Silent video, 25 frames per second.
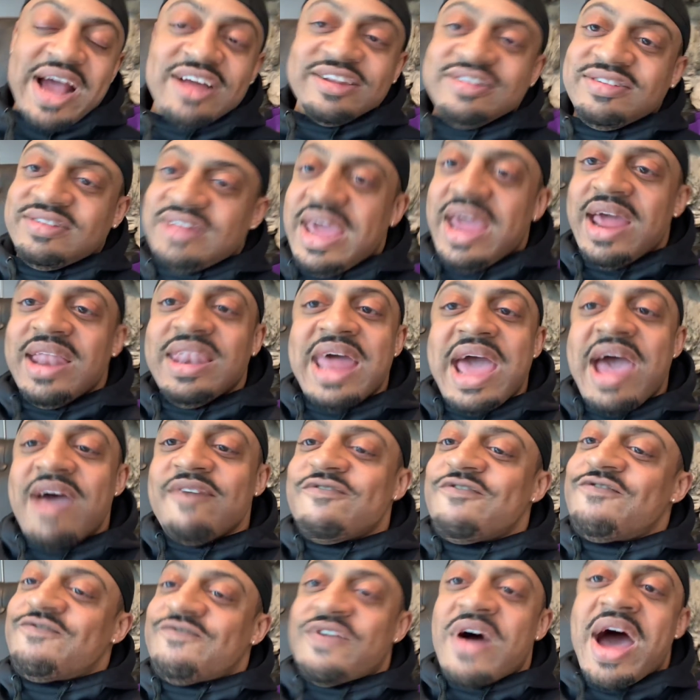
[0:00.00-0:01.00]
I said,
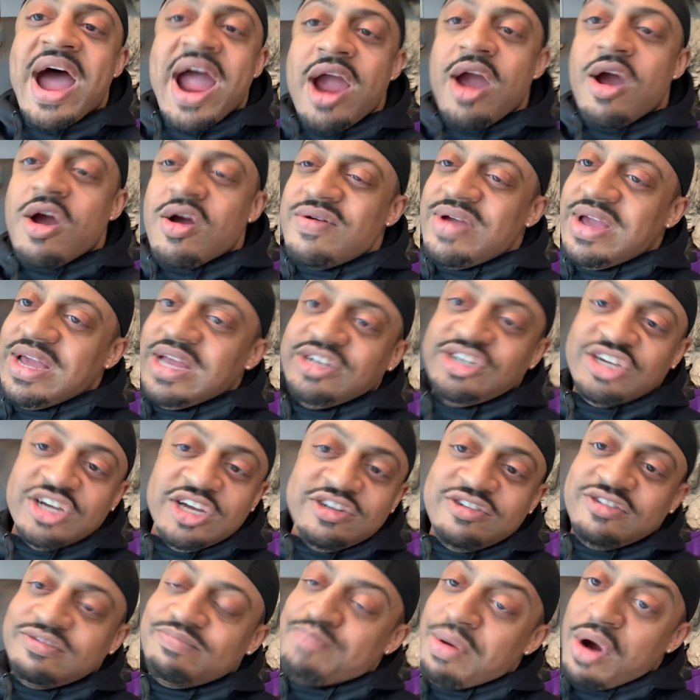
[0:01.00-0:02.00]
that fire, it
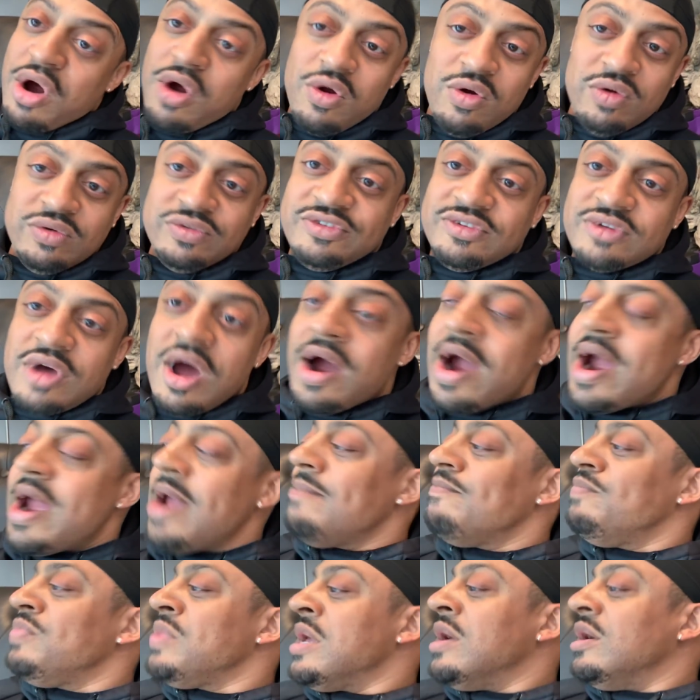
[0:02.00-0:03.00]
just burns. All
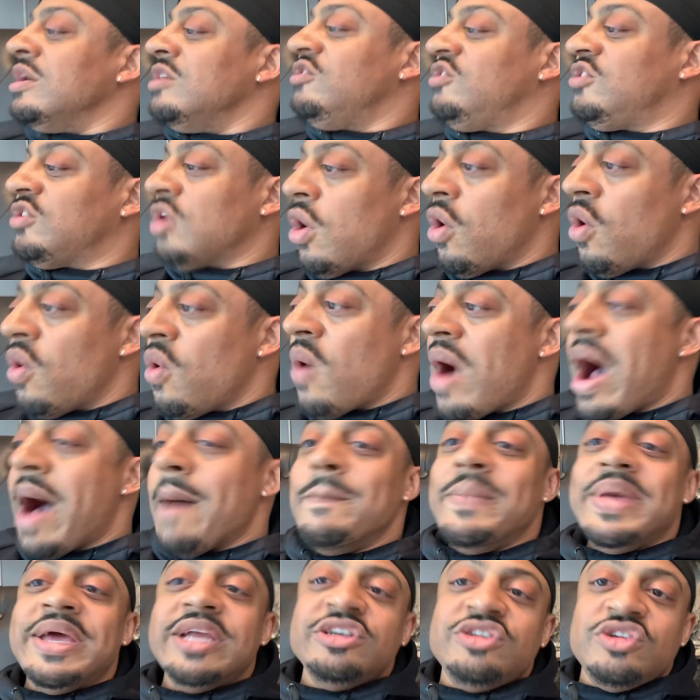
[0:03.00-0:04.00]
right? So
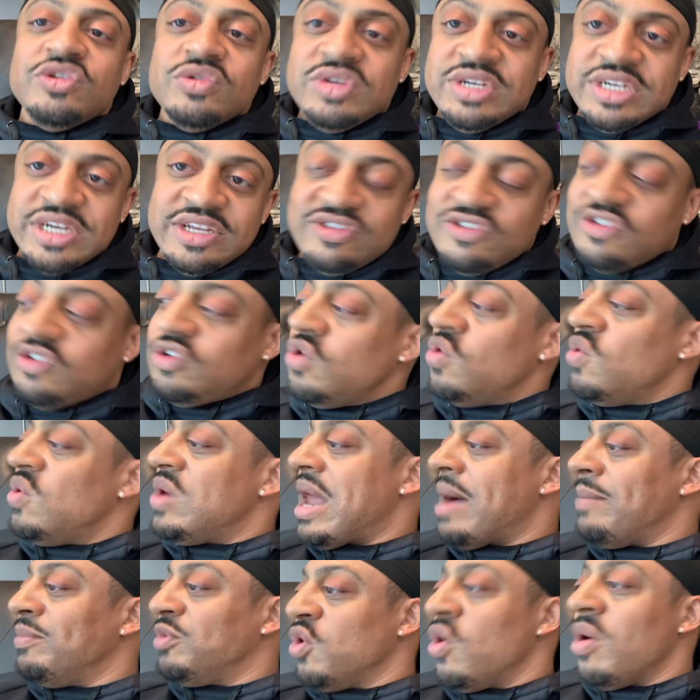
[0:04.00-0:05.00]
I'm in jiu-jitsu
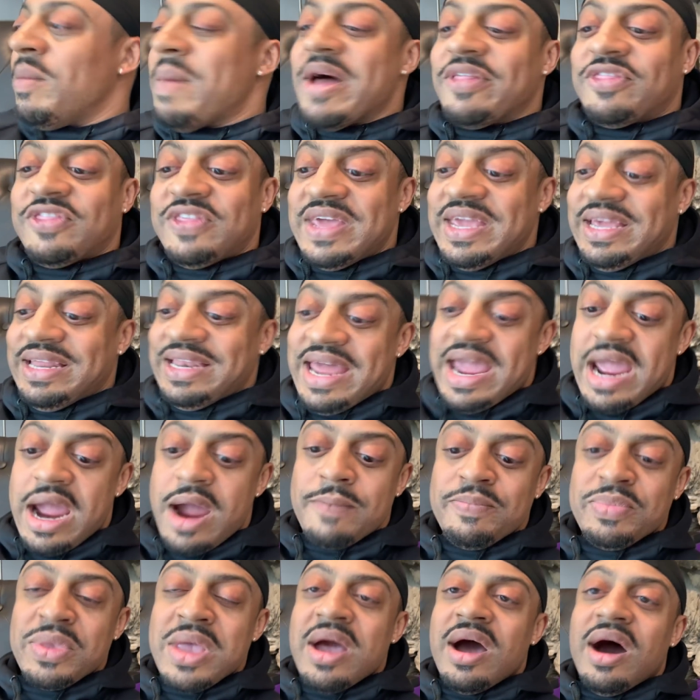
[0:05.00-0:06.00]
and I'm doing my thing
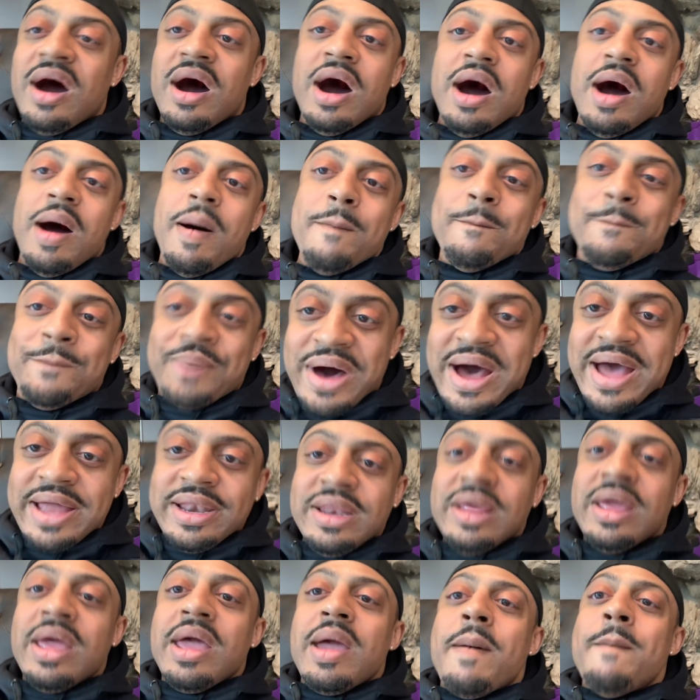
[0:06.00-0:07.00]
there.
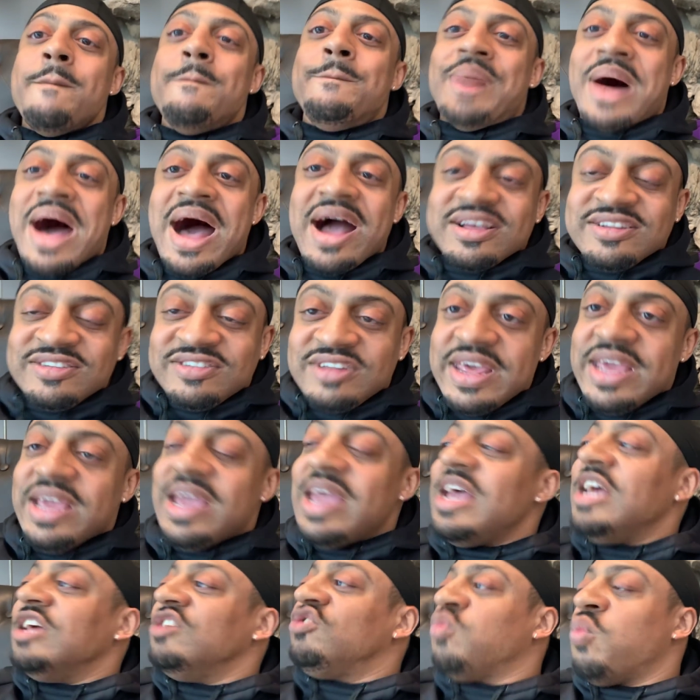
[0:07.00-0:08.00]
But boxing
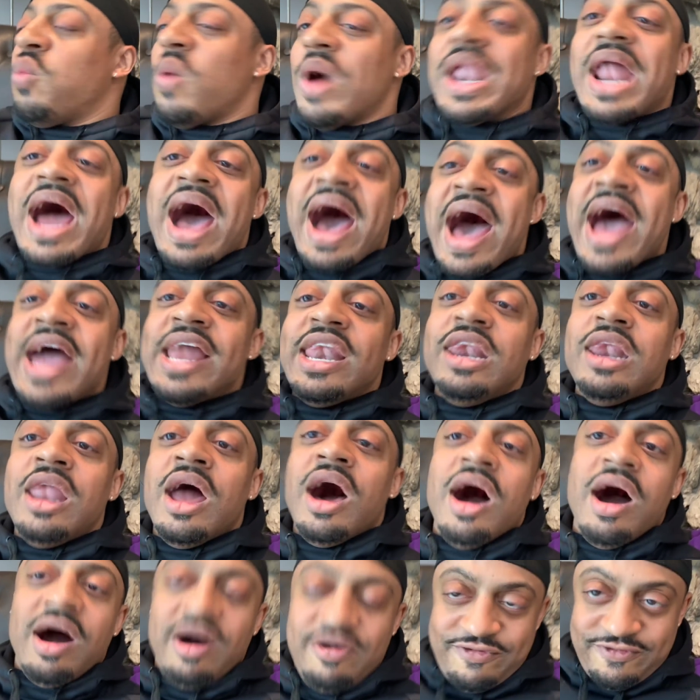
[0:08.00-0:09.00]
is what I
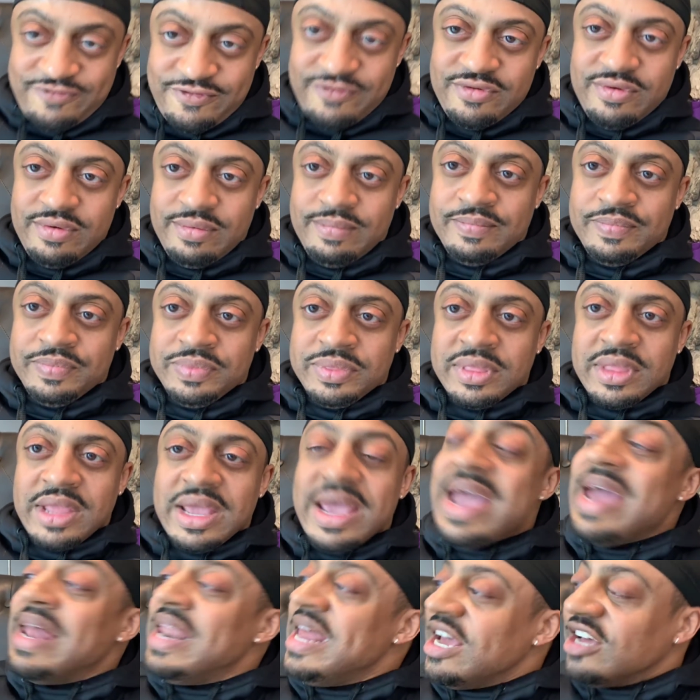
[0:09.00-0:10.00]
love.
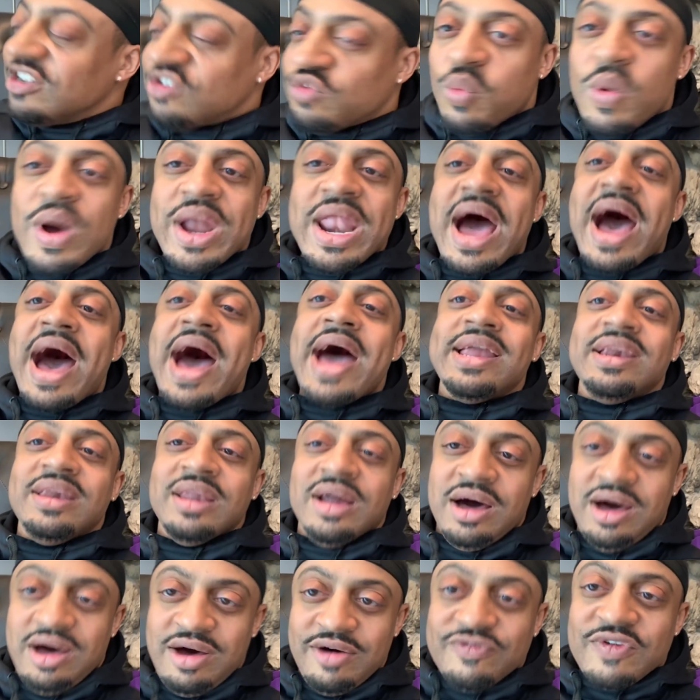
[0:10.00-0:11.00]
It is what I
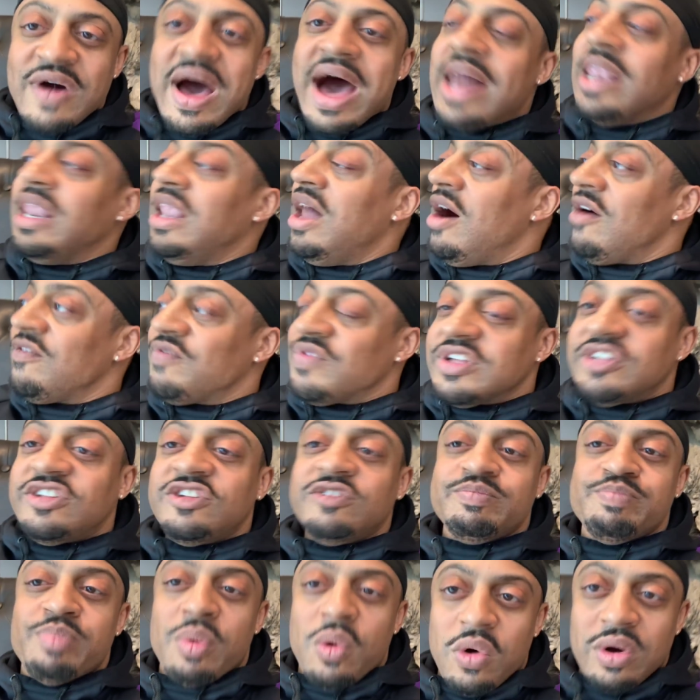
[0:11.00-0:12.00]
love. I love the
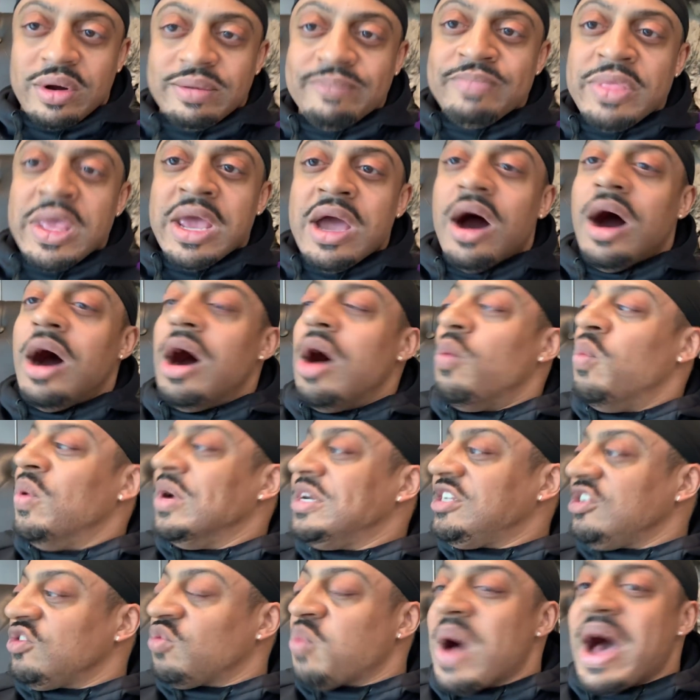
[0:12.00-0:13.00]
sport,
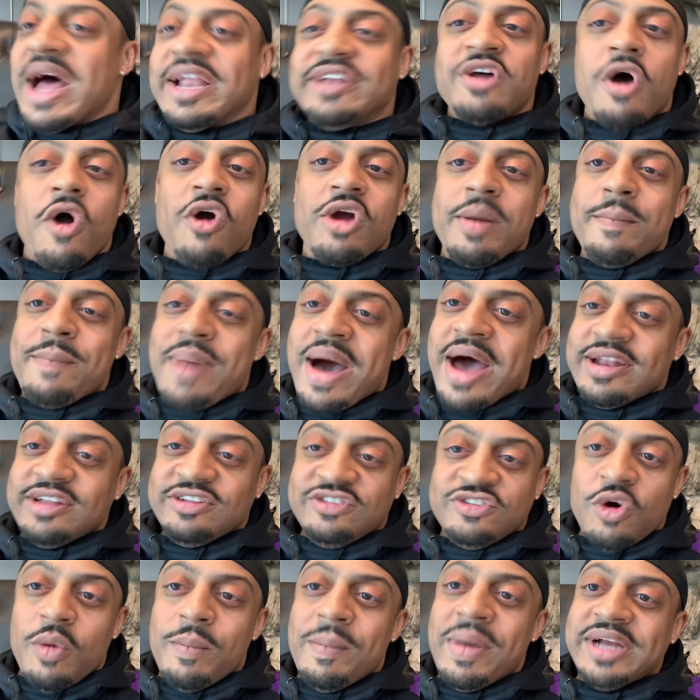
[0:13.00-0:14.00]
which is why I talk about it
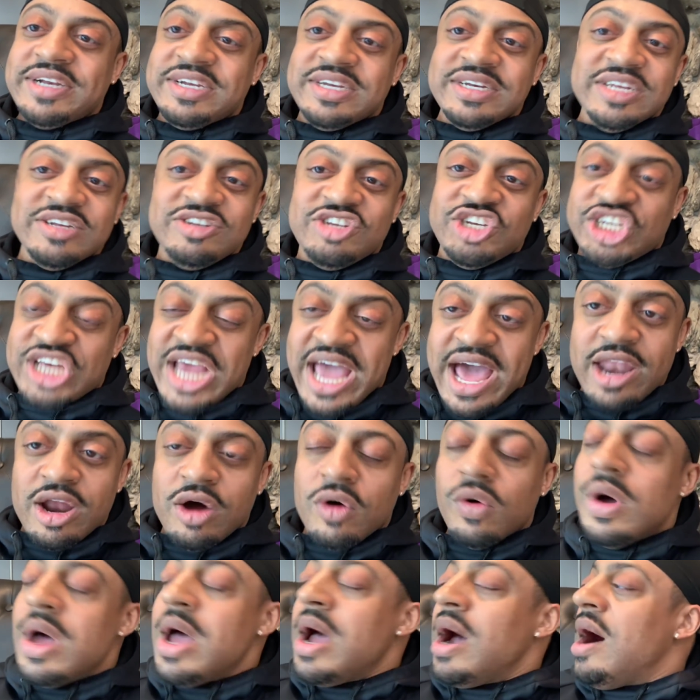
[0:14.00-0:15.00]
so much in this
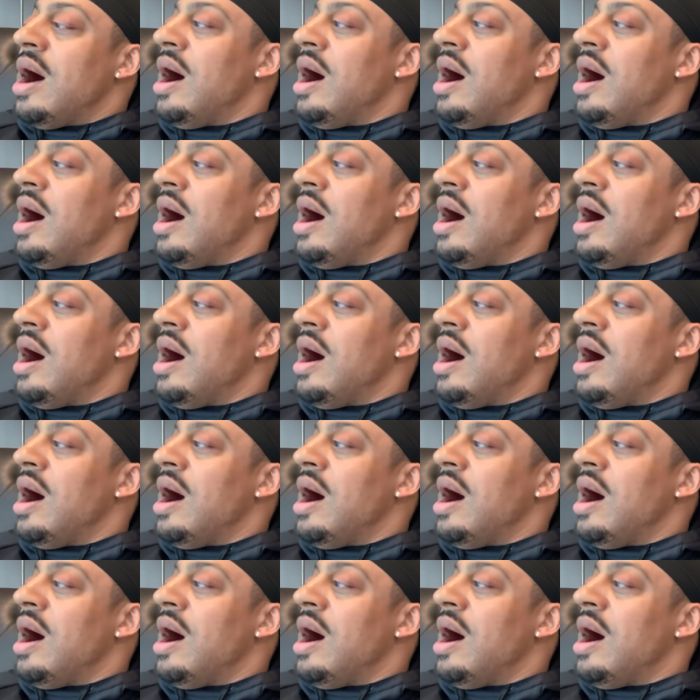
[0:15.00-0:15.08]
channel.